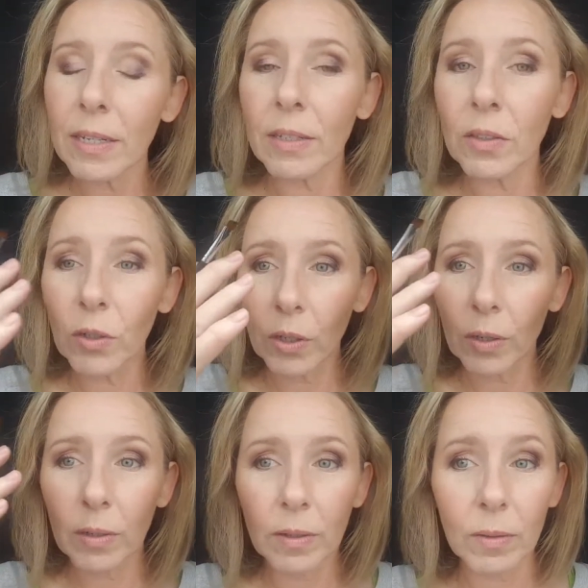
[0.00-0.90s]
to look
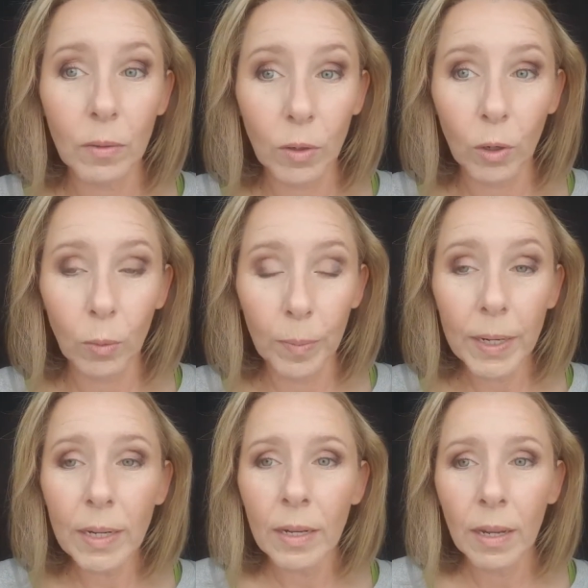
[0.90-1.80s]
open,